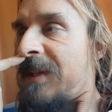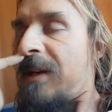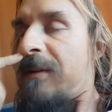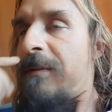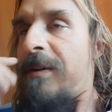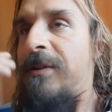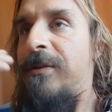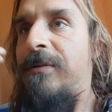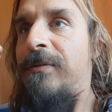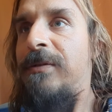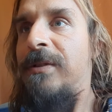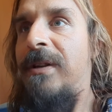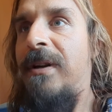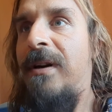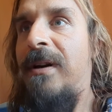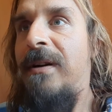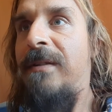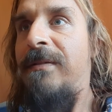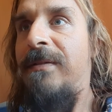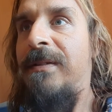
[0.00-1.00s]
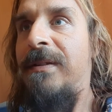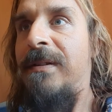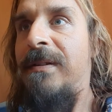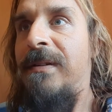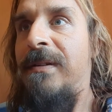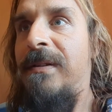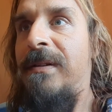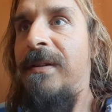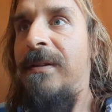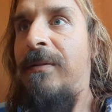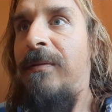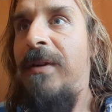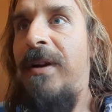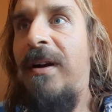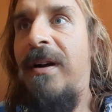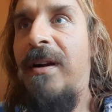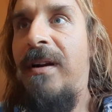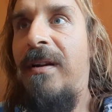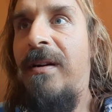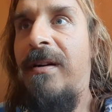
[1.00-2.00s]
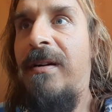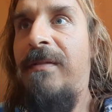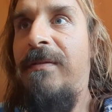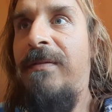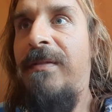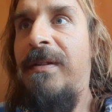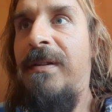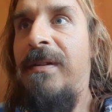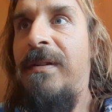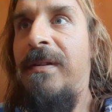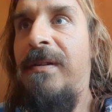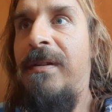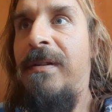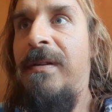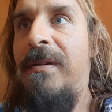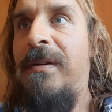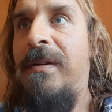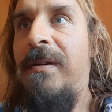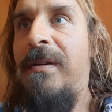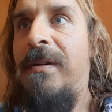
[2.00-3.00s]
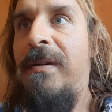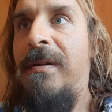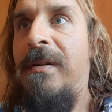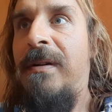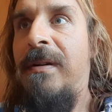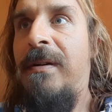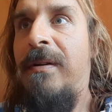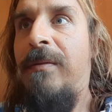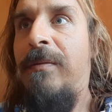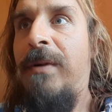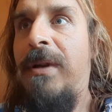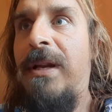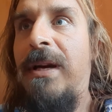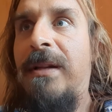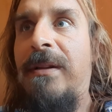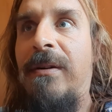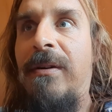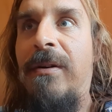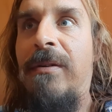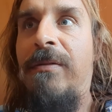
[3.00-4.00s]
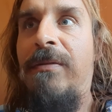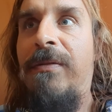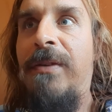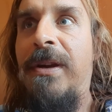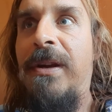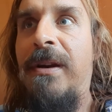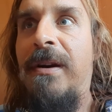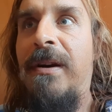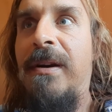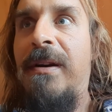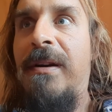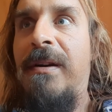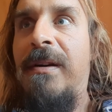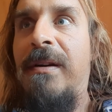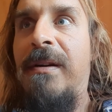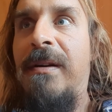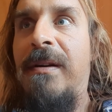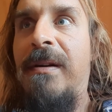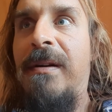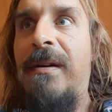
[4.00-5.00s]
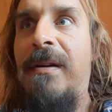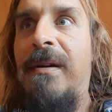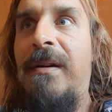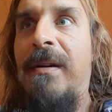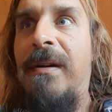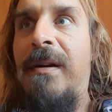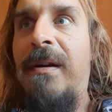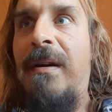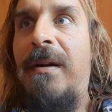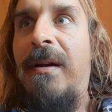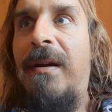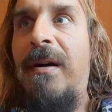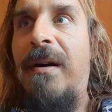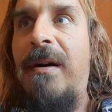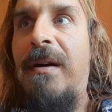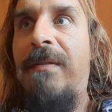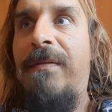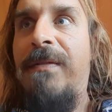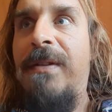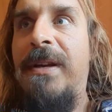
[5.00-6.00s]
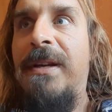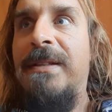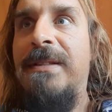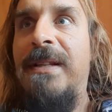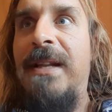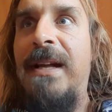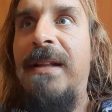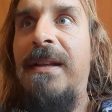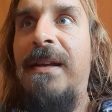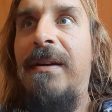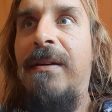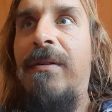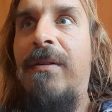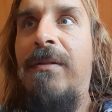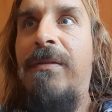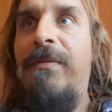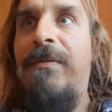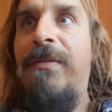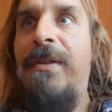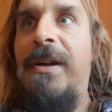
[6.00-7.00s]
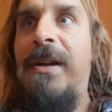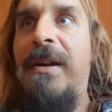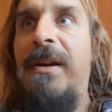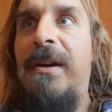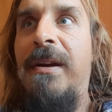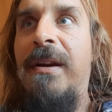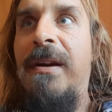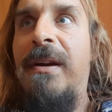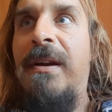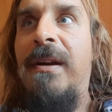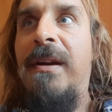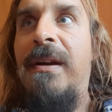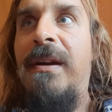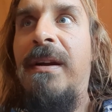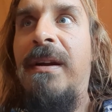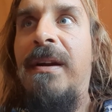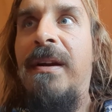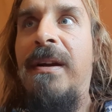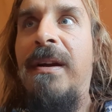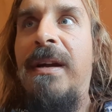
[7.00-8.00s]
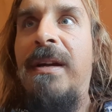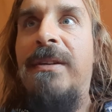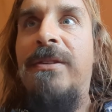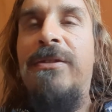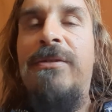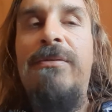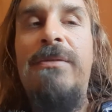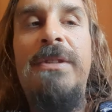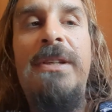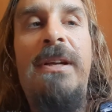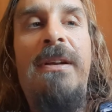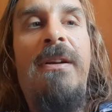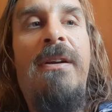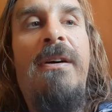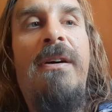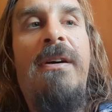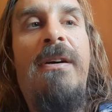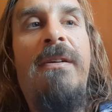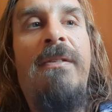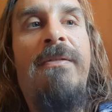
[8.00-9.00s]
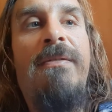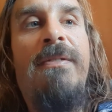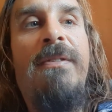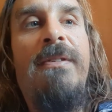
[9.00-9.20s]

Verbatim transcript: we choose love, we are love, we let go fear. Love is letting go of fear and choosing love.